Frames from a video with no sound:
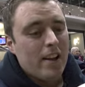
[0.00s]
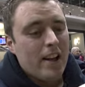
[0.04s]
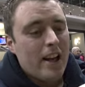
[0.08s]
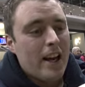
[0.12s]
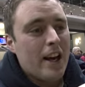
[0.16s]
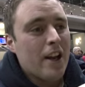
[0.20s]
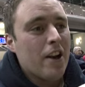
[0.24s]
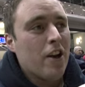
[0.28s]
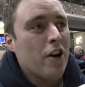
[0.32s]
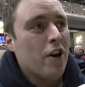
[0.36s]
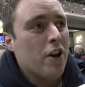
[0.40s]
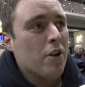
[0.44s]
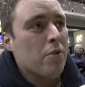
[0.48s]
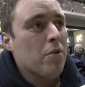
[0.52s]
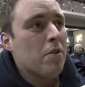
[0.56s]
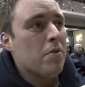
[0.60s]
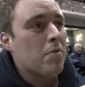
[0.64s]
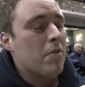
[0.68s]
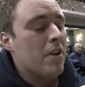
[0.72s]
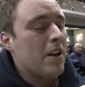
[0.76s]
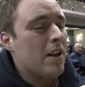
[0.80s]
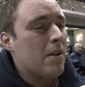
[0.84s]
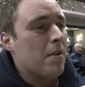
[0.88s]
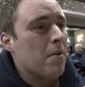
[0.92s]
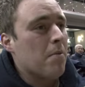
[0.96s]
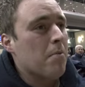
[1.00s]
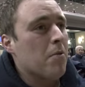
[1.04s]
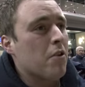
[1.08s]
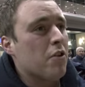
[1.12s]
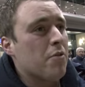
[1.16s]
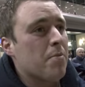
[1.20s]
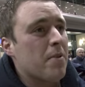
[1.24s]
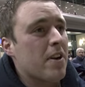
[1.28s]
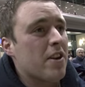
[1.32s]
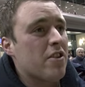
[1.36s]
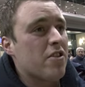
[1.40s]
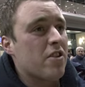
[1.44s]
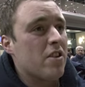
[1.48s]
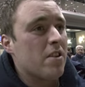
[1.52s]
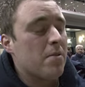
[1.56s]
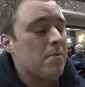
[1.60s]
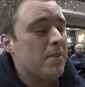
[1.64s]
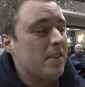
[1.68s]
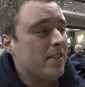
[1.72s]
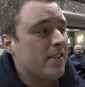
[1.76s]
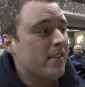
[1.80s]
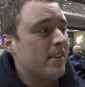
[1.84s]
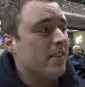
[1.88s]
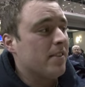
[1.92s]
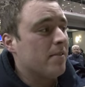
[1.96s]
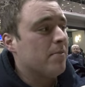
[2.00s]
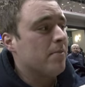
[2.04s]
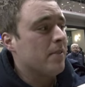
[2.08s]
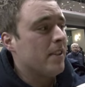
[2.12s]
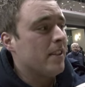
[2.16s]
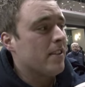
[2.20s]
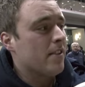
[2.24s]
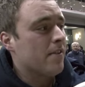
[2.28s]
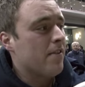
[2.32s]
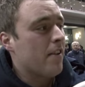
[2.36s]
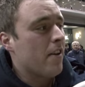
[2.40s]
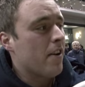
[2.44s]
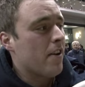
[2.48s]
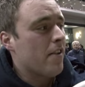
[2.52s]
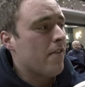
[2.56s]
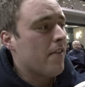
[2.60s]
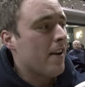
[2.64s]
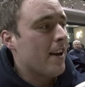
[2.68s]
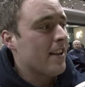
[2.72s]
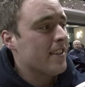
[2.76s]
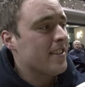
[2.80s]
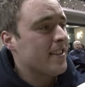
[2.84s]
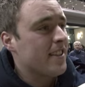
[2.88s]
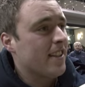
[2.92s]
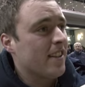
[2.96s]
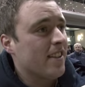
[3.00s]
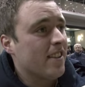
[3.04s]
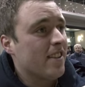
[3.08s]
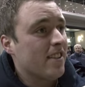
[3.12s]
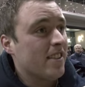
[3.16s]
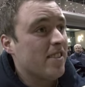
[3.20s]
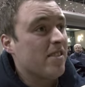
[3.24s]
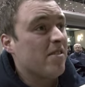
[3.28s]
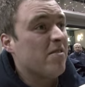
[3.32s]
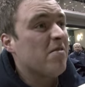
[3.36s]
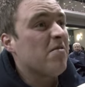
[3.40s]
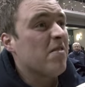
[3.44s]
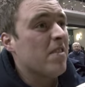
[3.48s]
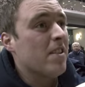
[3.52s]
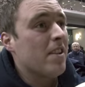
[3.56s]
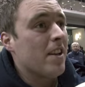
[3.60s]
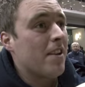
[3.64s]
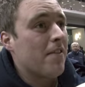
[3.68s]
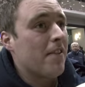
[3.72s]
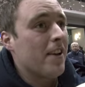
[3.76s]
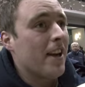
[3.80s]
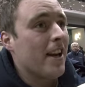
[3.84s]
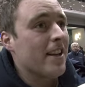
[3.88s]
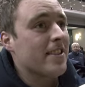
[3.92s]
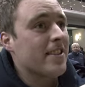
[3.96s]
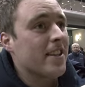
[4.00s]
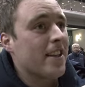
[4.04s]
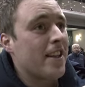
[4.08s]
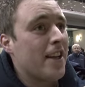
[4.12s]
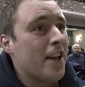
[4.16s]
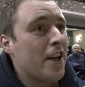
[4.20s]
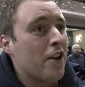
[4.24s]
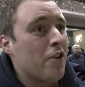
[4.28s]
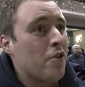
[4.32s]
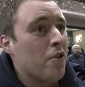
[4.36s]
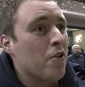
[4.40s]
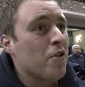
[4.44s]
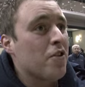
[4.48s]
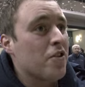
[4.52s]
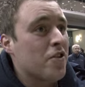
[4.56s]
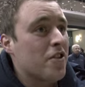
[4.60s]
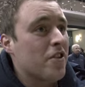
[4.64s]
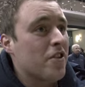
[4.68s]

I know there wouldn't really be much pressure on him. He's a, he's a very fast dog, and if he gets a clean run,